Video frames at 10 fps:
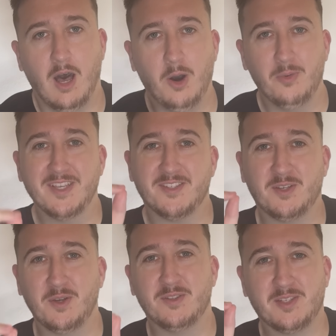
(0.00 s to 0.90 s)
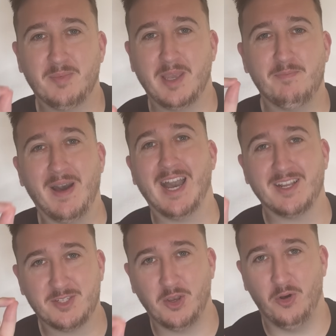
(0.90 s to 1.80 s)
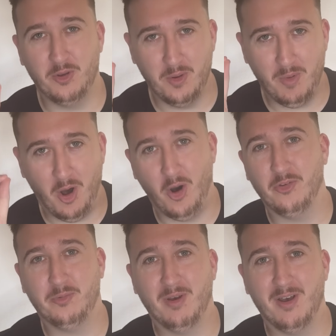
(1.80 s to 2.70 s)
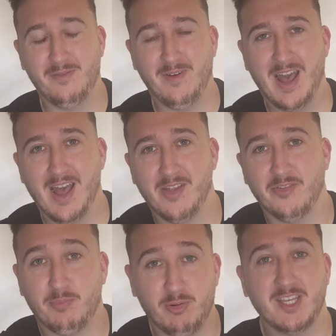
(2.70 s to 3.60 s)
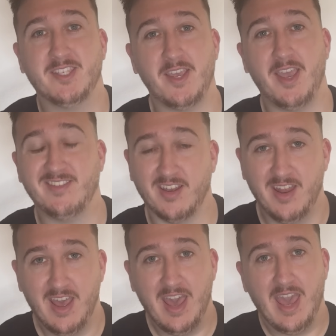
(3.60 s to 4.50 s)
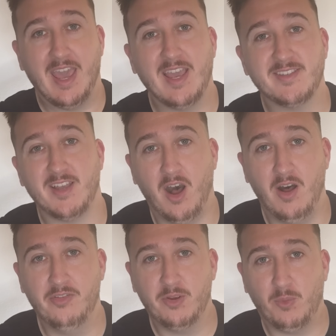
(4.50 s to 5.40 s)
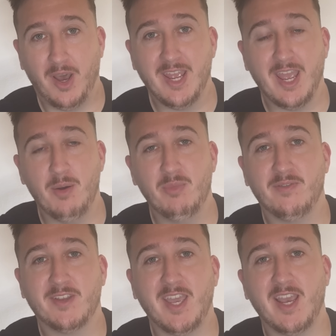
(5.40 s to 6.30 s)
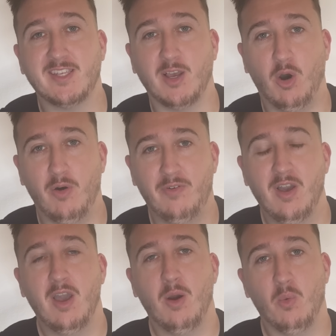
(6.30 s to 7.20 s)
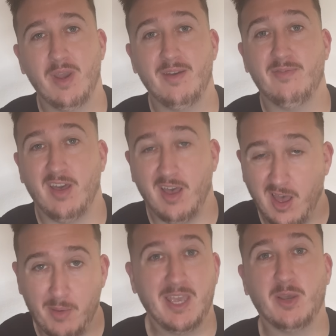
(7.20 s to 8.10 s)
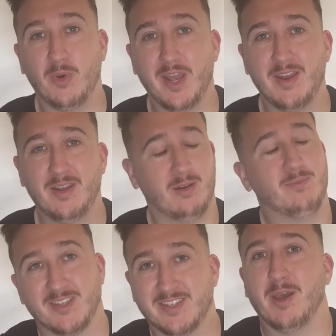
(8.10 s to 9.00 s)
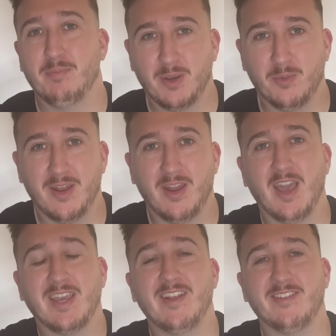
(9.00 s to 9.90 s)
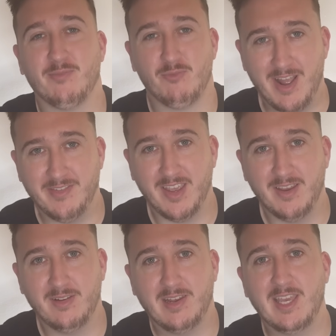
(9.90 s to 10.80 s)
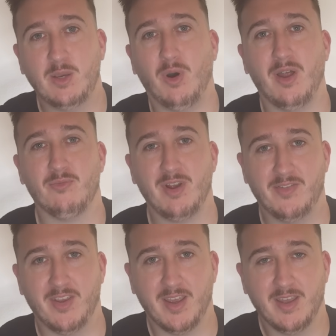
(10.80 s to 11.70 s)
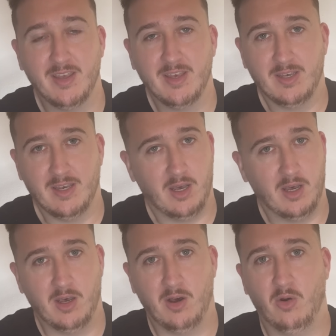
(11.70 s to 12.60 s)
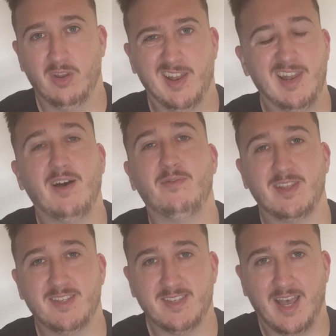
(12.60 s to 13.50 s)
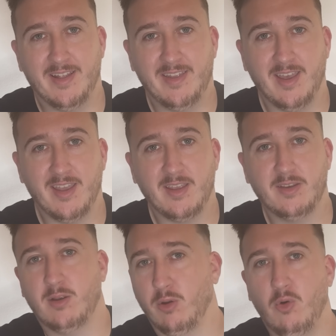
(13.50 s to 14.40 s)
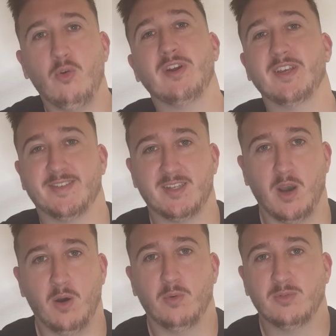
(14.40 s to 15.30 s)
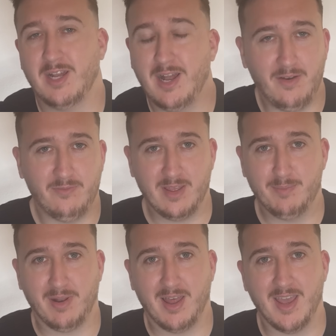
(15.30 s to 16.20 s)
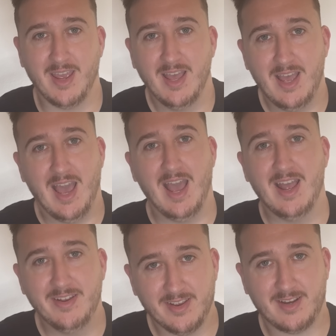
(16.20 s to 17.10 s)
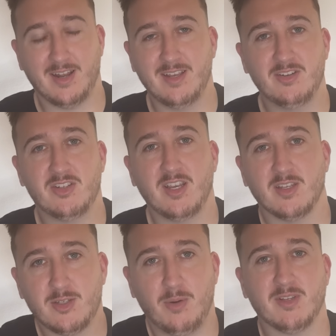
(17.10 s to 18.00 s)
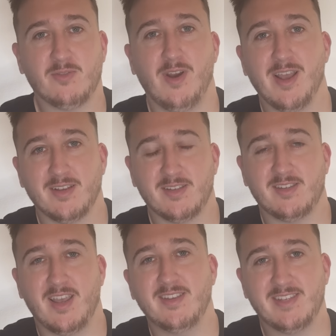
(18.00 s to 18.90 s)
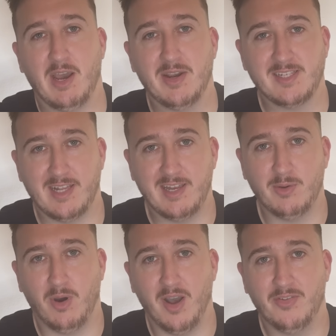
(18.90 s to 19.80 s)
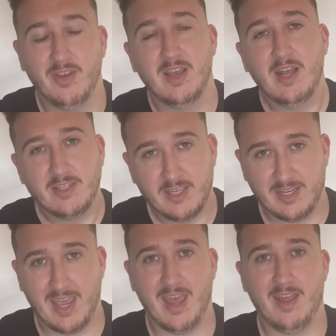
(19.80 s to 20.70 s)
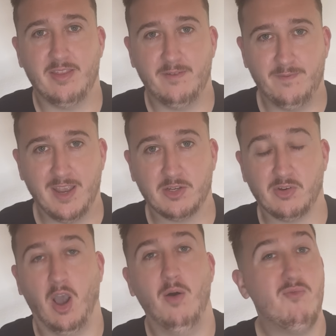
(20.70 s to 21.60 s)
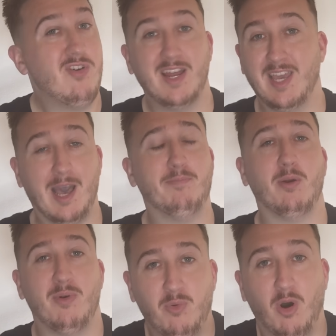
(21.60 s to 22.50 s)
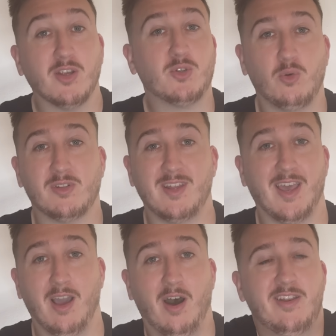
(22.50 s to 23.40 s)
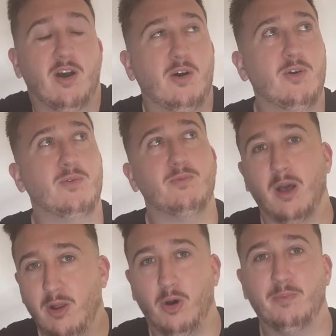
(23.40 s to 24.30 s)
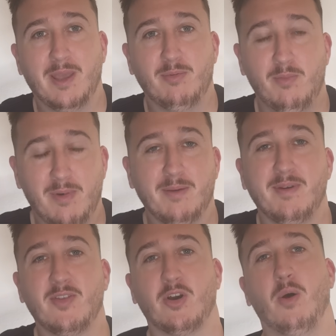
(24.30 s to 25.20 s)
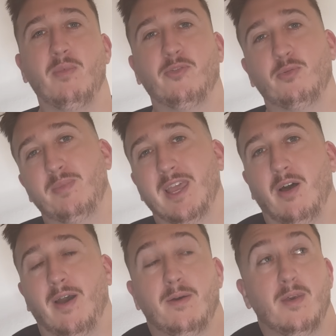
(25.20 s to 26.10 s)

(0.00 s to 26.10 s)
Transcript: Oh, it's good to be back, Tottenham Hotspur fans. Pre-season is underway and we've kicked it off with a big win. I say a big win against Reading, League One Reading, on a lovely Saturday. Glorious goals, lovely play and a clean sheet as Thomas Frank sends out his Lily Whites to get the victory. I'm really happy with what I saw today. I know a lot of people maybe in the comments will be like,